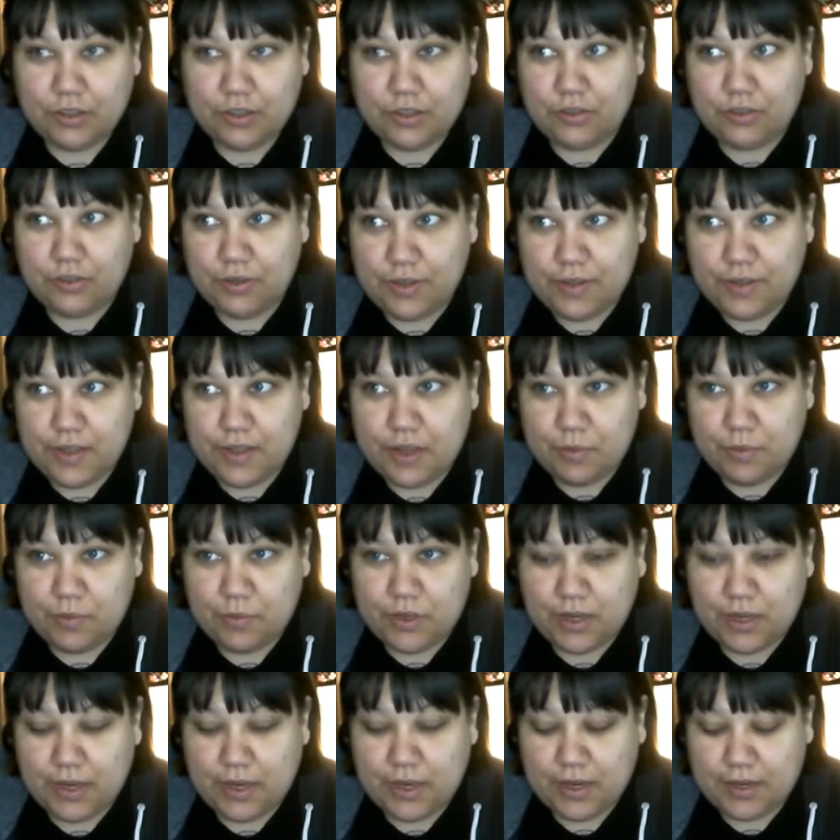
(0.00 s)
doing the
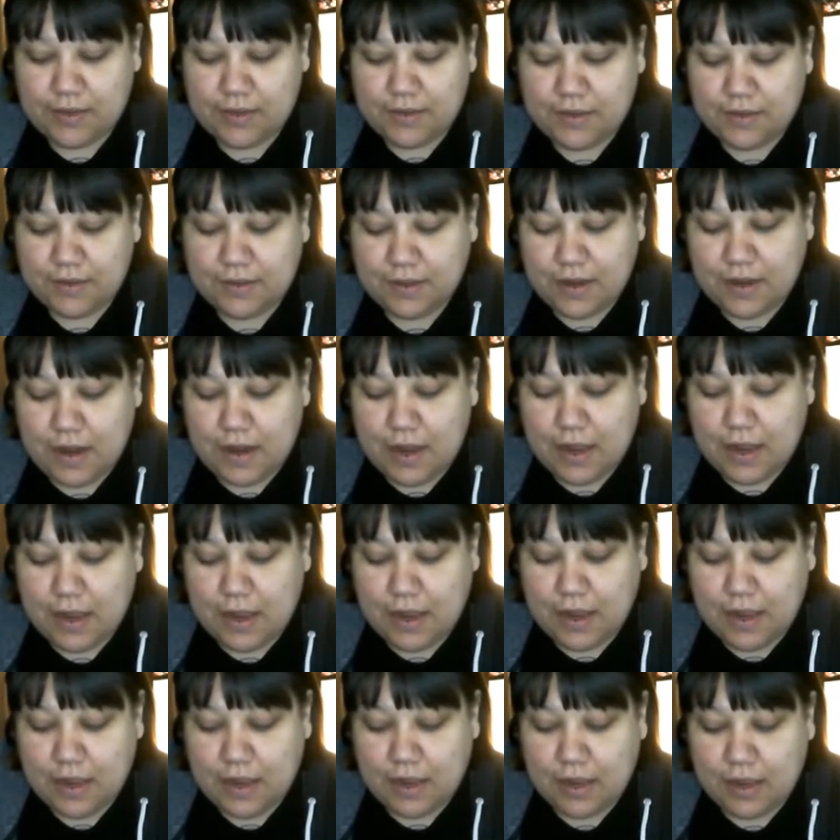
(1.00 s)
update,
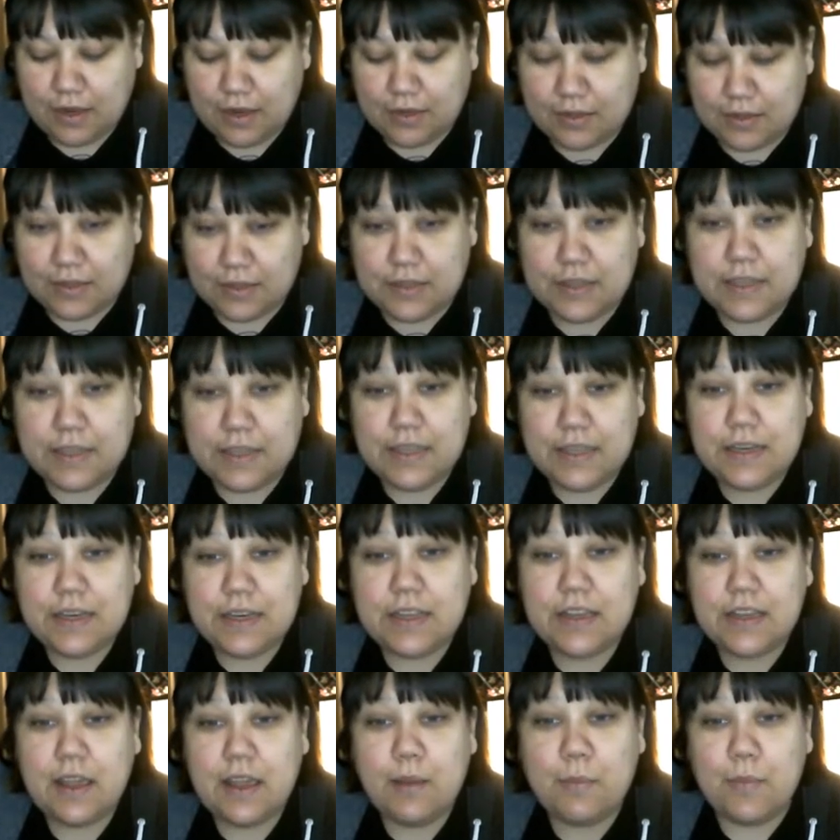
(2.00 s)
and
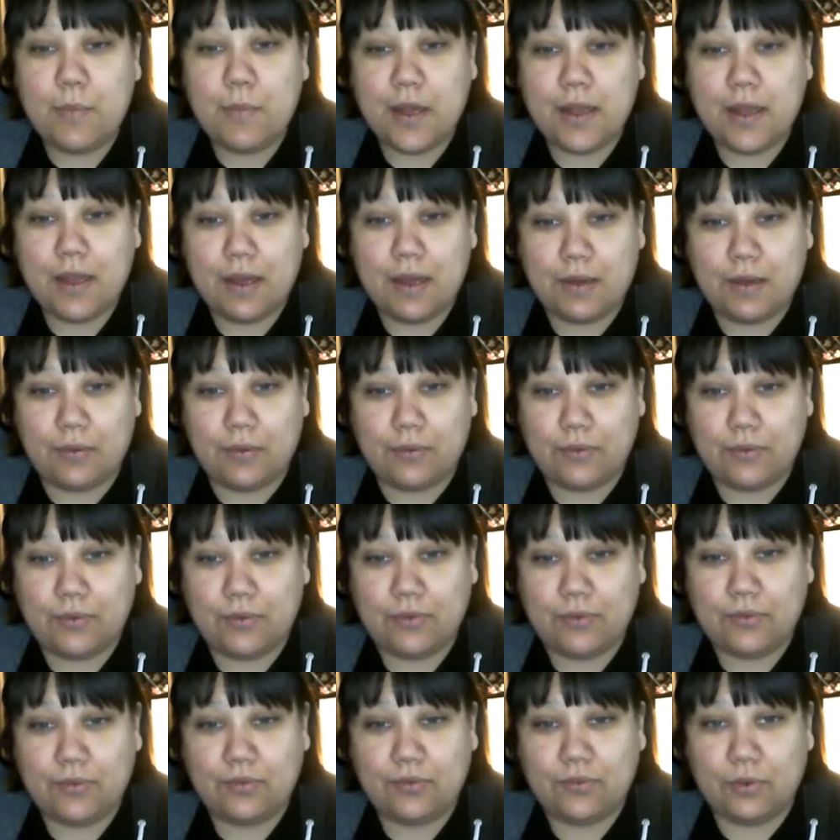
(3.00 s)
cleaning my
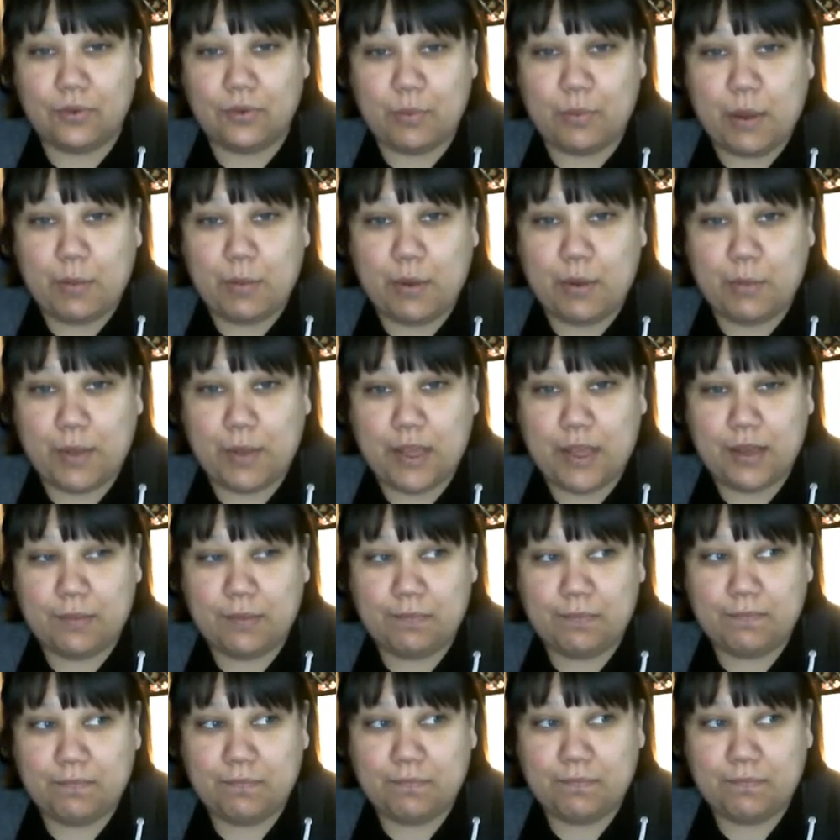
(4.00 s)
house for my mummy